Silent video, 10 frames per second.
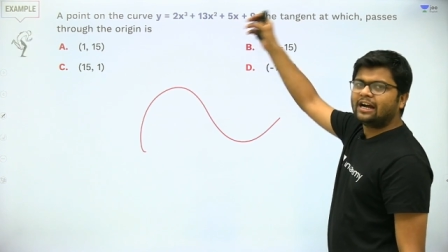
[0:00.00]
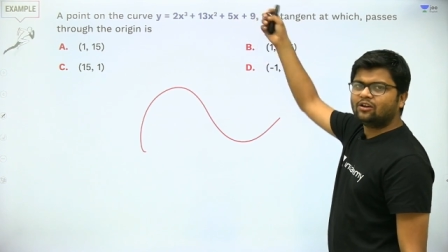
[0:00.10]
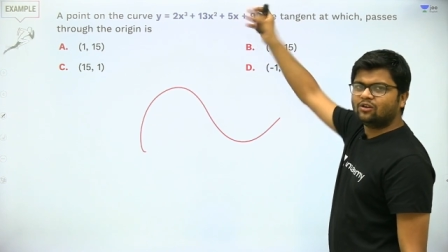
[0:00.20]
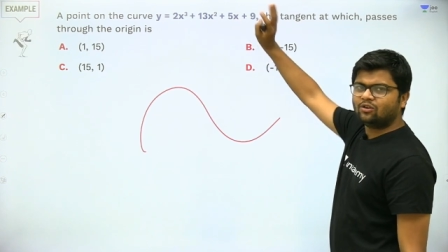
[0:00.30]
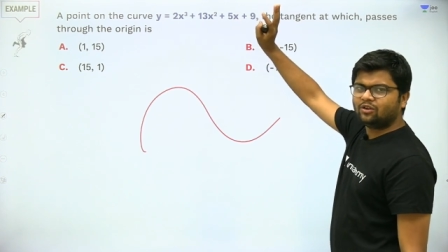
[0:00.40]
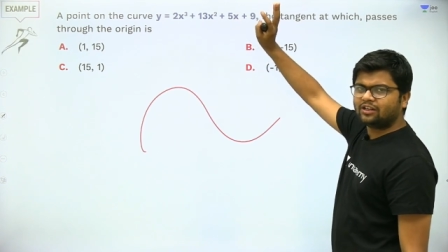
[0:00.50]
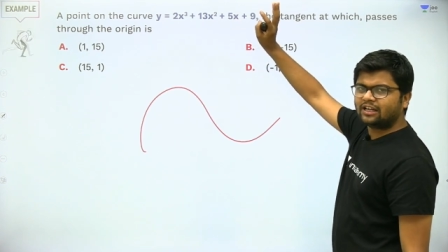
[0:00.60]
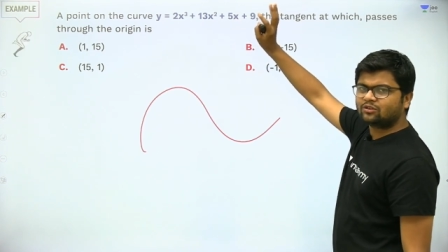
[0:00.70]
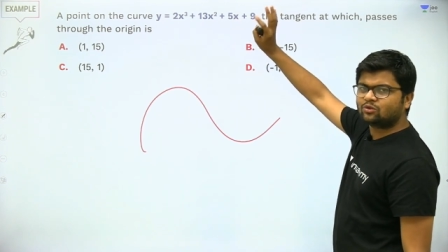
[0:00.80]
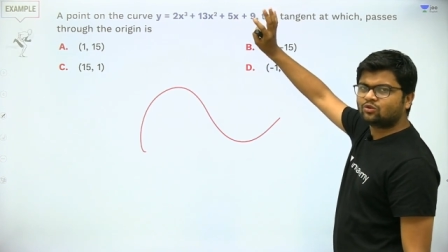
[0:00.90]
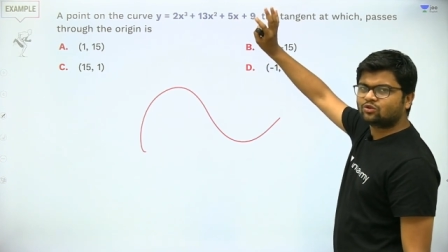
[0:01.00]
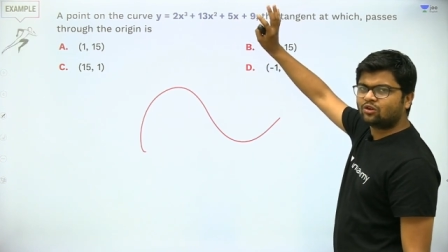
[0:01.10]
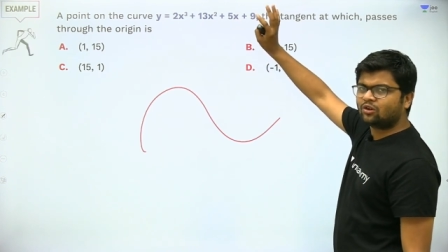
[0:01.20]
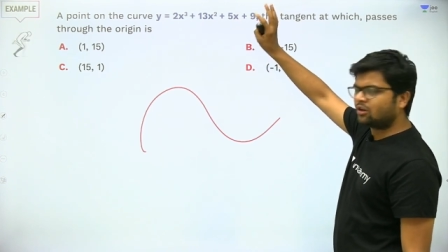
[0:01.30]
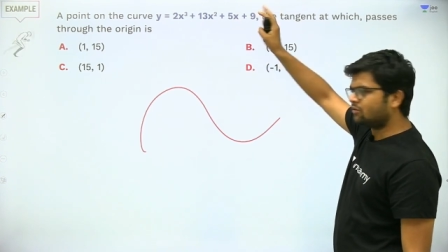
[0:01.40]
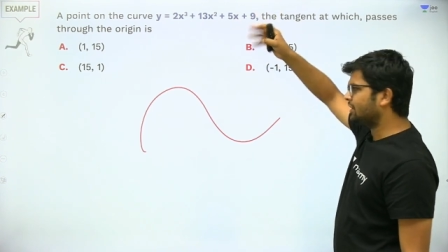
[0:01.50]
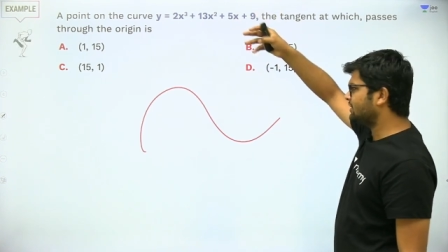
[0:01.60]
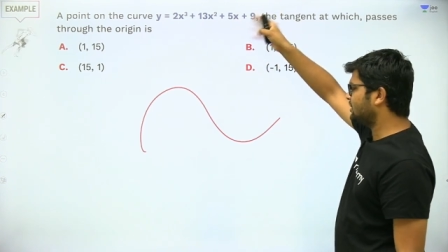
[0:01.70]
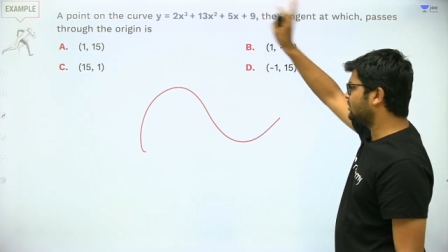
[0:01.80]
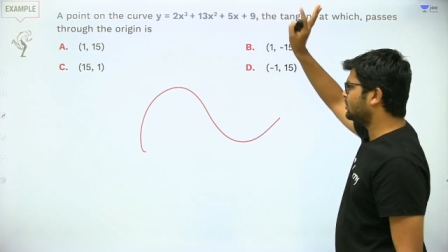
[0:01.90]
I don't know it has roots or not.
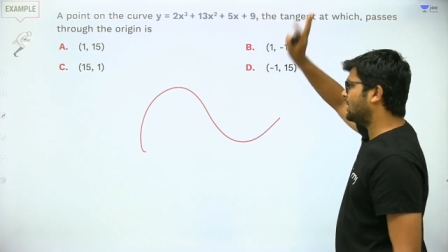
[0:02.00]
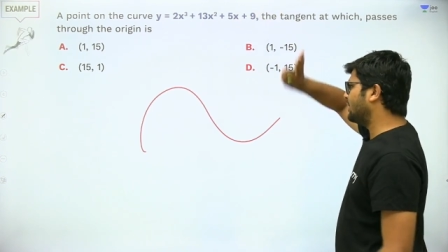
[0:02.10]
What is the issue?